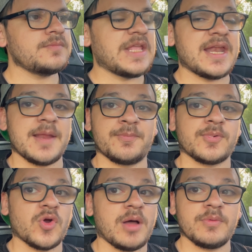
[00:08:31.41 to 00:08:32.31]
I'd
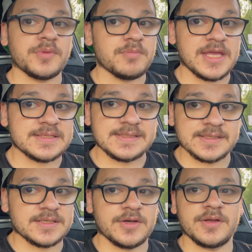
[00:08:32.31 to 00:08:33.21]
probably make
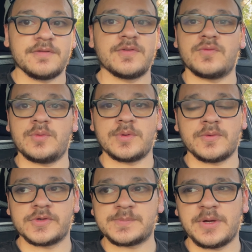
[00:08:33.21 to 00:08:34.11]
650 wheel
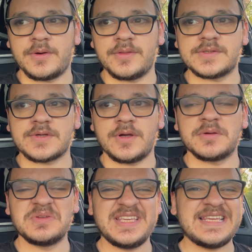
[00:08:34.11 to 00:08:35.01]
horsepower on this car.
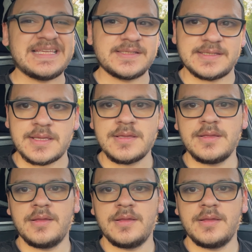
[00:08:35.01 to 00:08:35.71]
Easy.